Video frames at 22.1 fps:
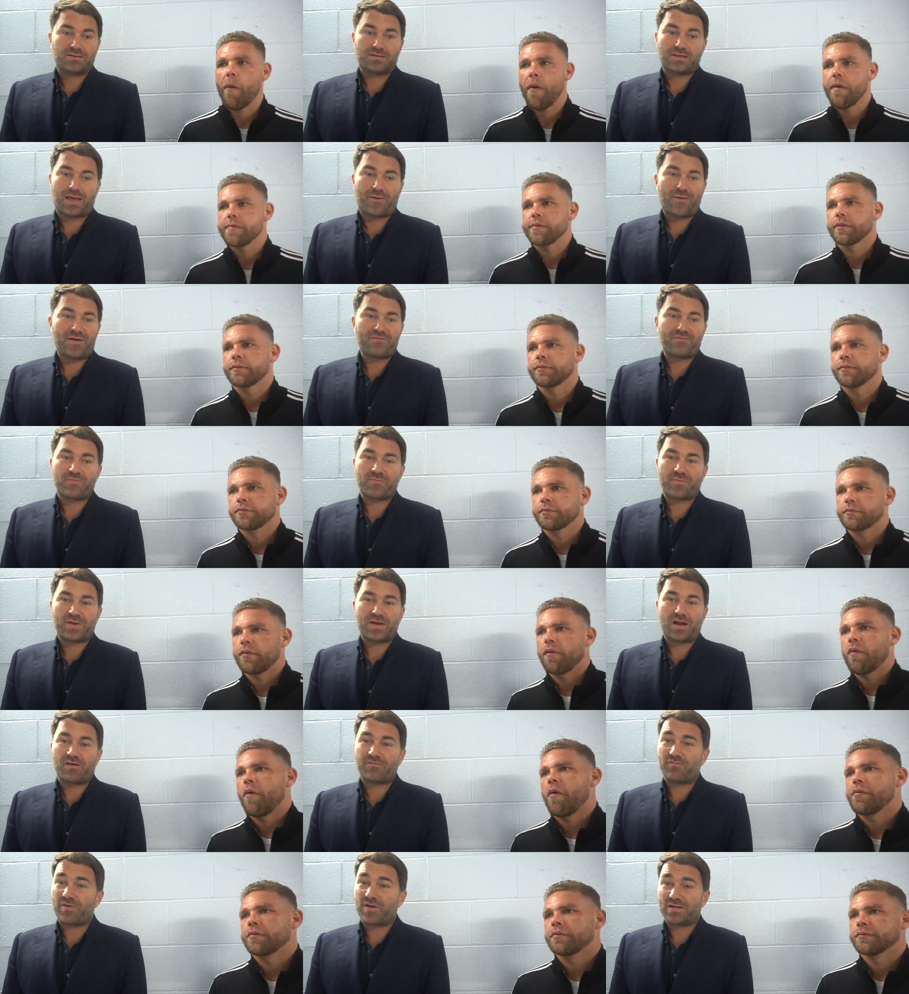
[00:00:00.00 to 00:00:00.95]
Speaker 1: there haven't been.
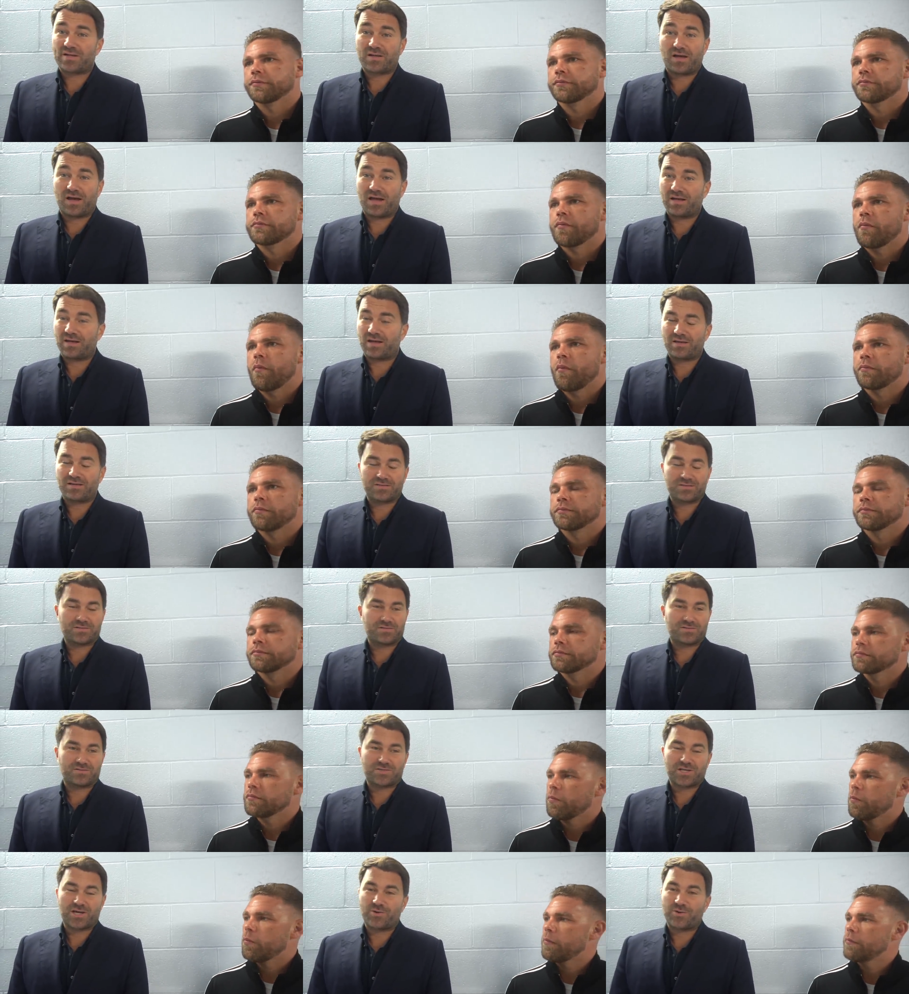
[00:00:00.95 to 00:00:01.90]
I've read like
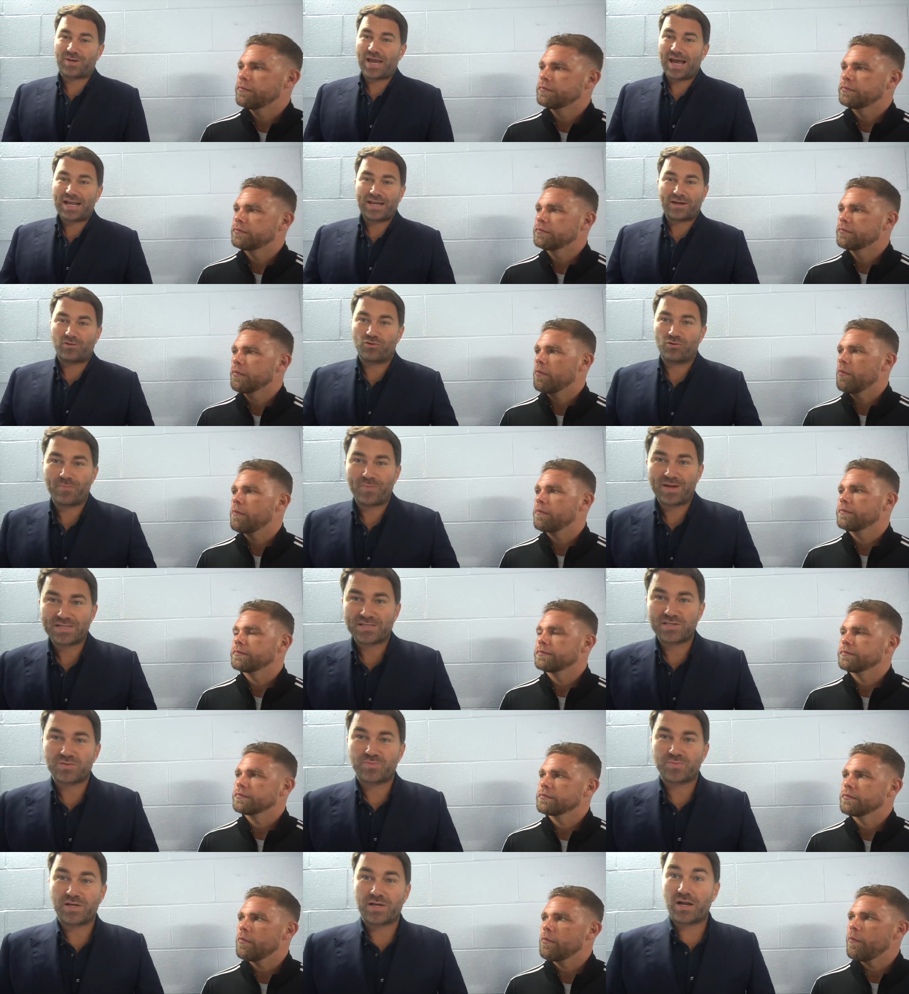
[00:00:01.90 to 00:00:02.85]
Joe Gallagher will
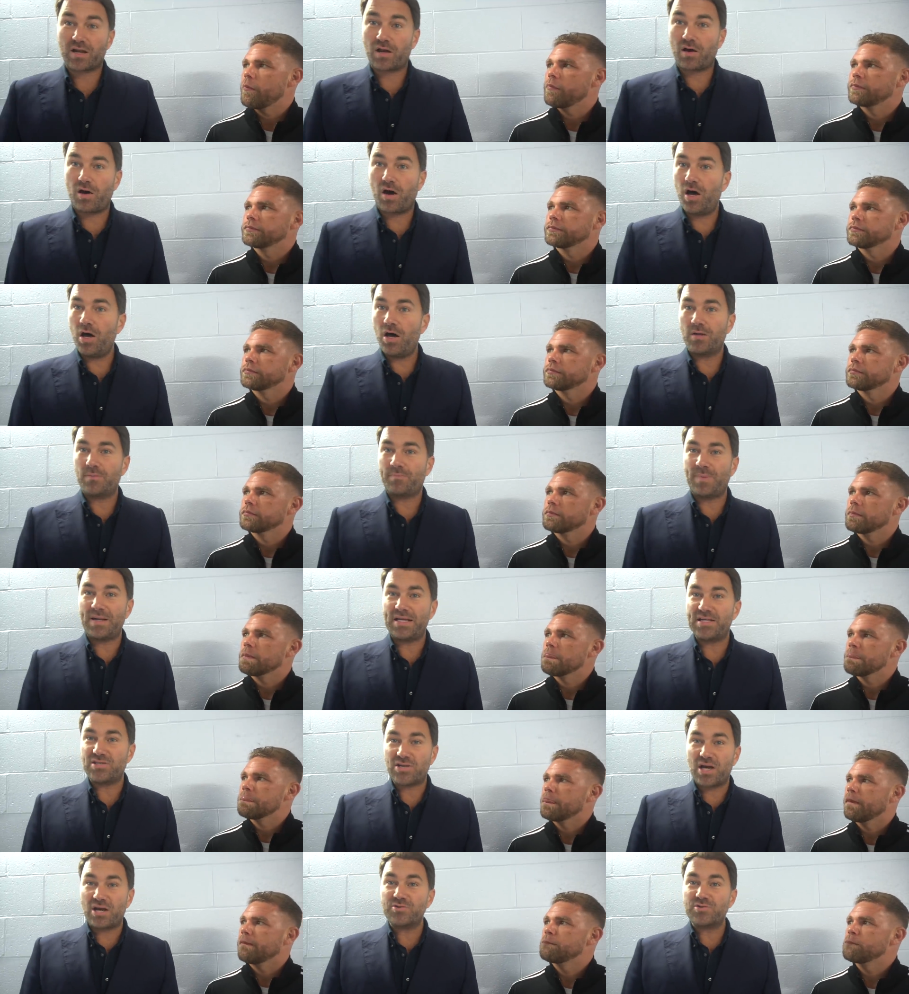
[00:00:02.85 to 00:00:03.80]
message me, going, "Oh, I heard Billy
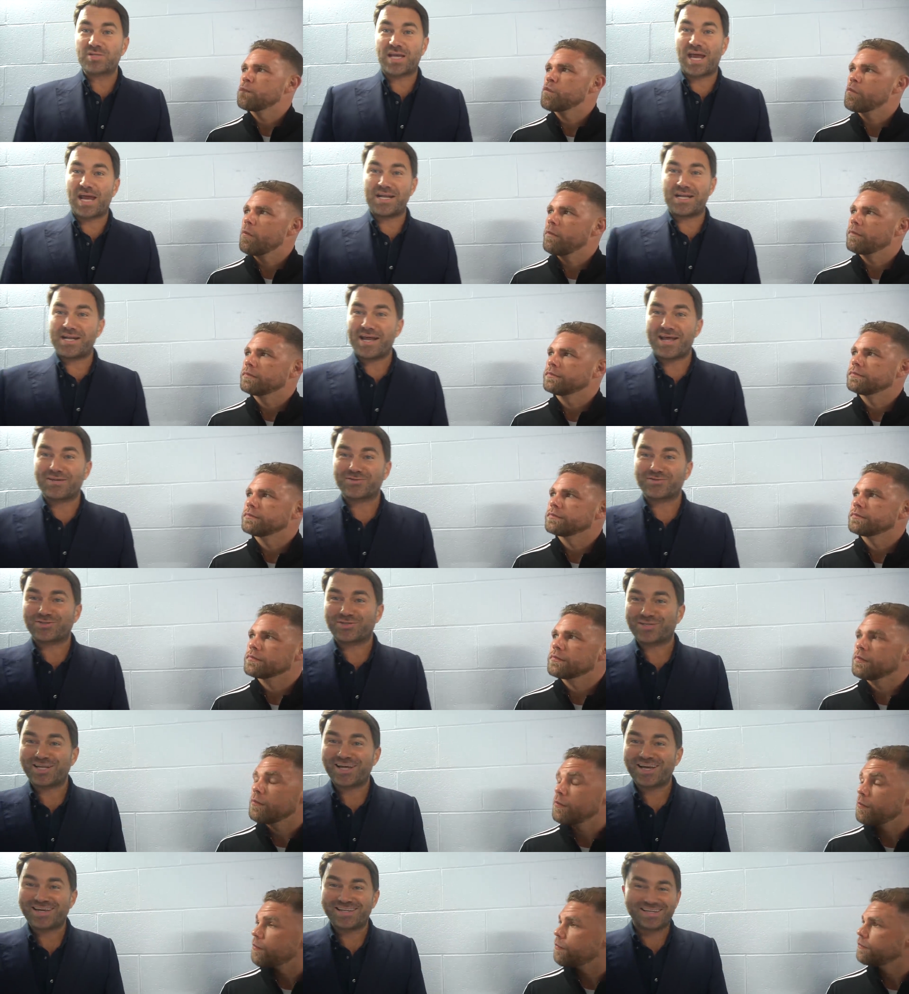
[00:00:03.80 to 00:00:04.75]
Joe's getting announced
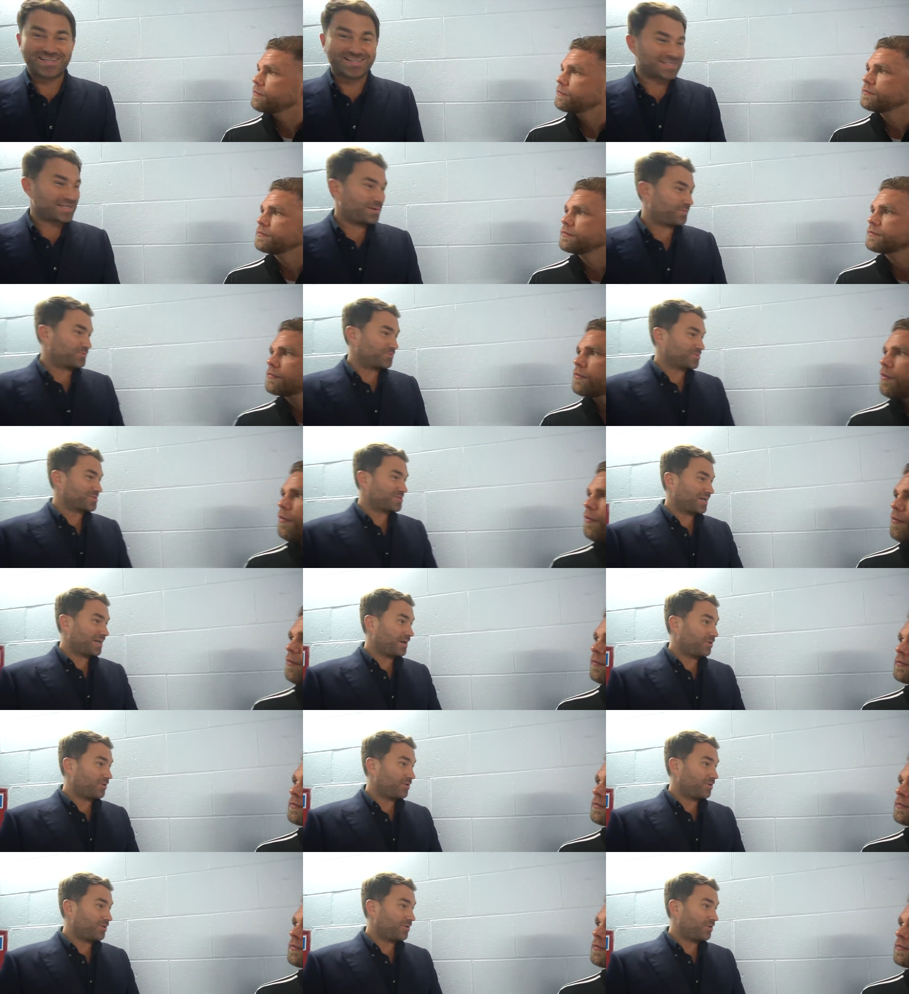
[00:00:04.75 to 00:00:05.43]
today," and then someone will say,